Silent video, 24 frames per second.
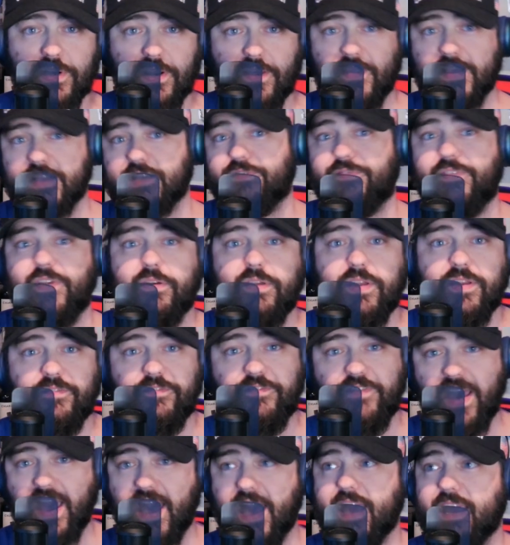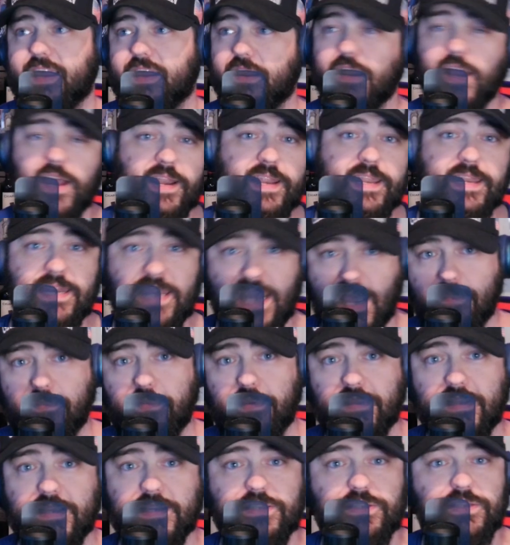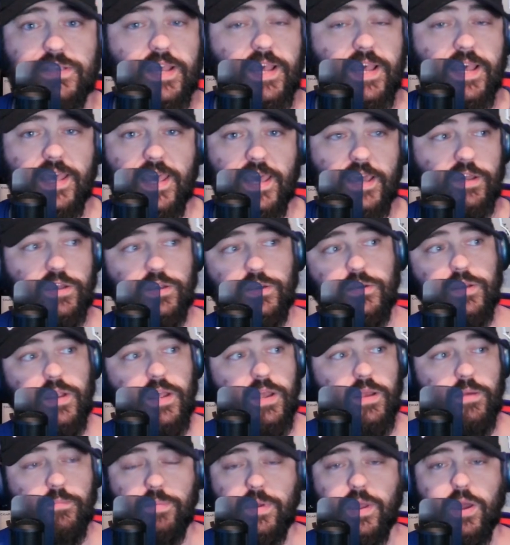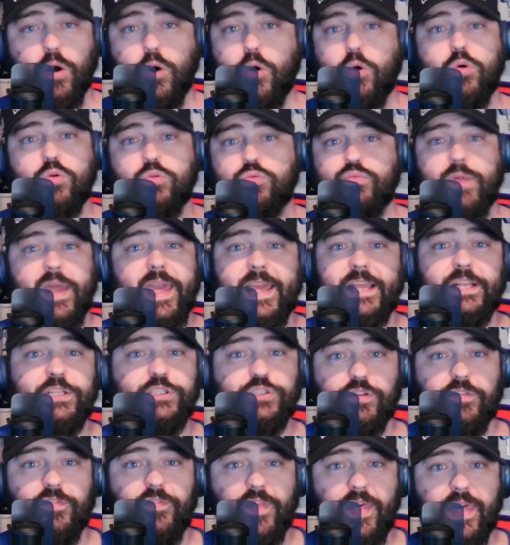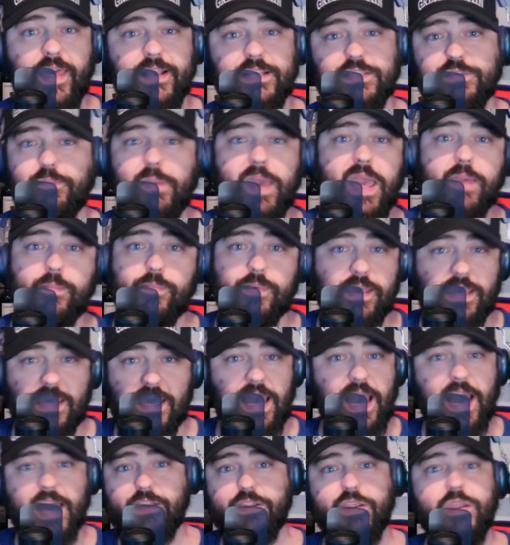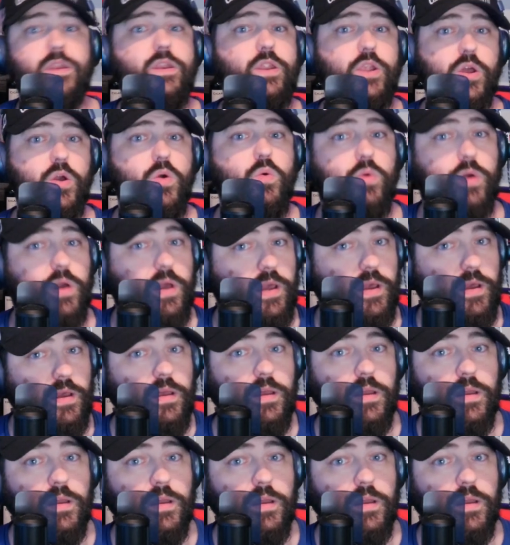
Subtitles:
Now, that's very vague and kind of nebulous. It could be a whole range of things. Maybe he had a nuke.